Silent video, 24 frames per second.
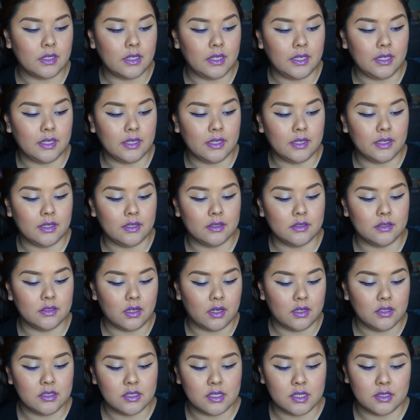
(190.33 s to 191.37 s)
And
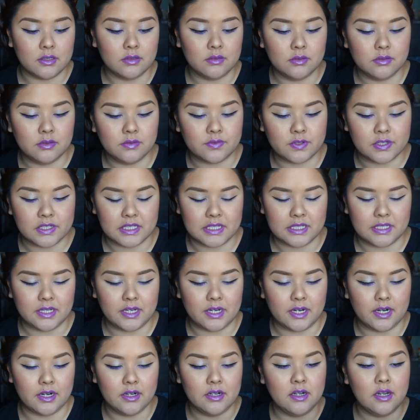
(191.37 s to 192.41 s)
also for
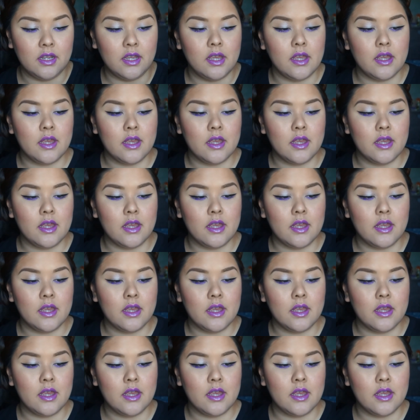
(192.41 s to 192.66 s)
skincare,